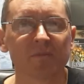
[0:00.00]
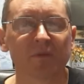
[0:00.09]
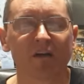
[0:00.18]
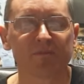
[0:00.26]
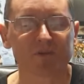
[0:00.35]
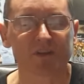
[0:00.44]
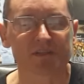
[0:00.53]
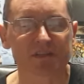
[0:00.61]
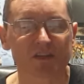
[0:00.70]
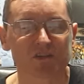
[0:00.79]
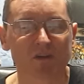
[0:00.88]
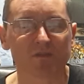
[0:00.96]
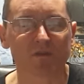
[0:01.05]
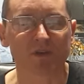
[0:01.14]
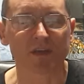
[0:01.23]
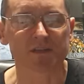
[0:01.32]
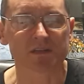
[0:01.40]
But I'll put this t-shirt on for a
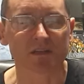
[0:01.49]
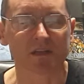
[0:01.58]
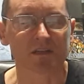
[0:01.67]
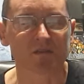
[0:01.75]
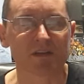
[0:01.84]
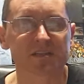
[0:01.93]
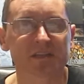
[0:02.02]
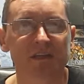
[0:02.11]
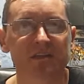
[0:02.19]
reason, and the reason